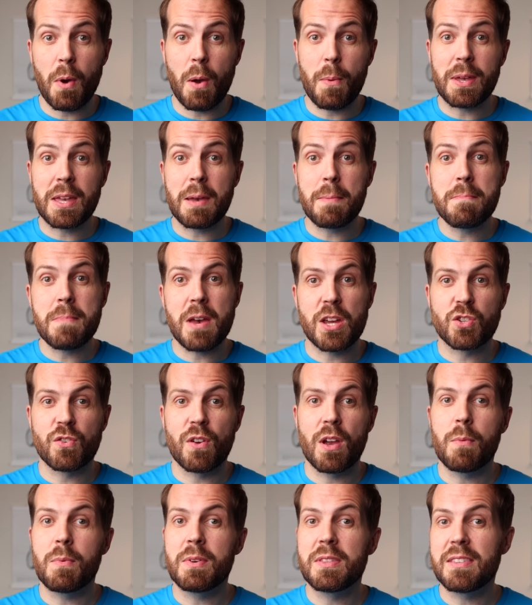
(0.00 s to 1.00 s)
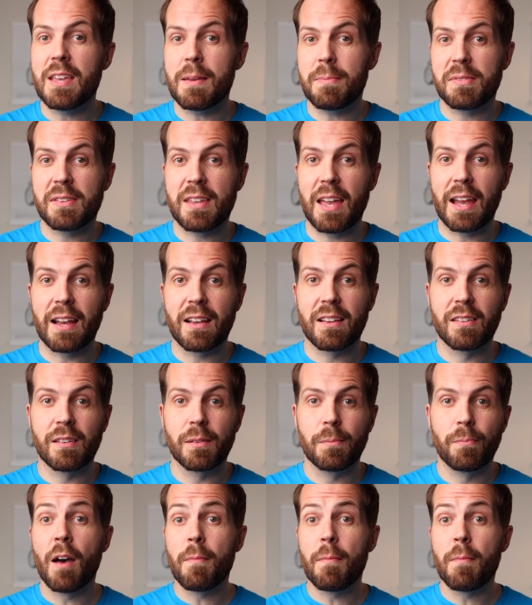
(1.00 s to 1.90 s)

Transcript: where we can measure it with dipsticks.